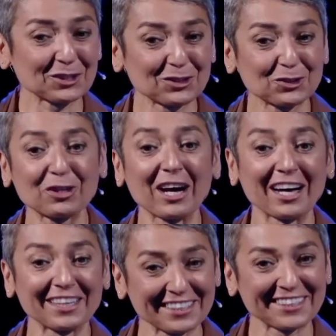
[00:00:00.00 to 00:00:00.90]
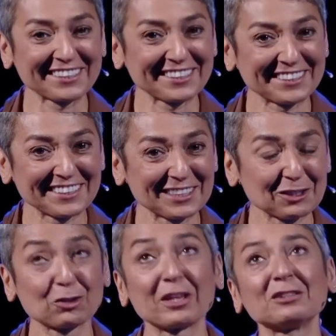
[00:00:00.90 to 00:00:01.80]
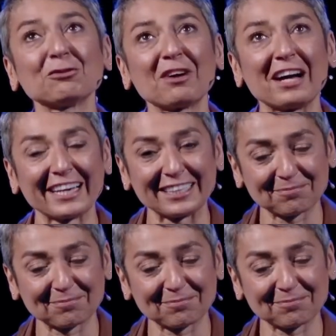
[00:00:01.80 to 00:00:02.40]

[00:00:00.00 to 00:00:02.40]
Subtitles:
God, to the divine?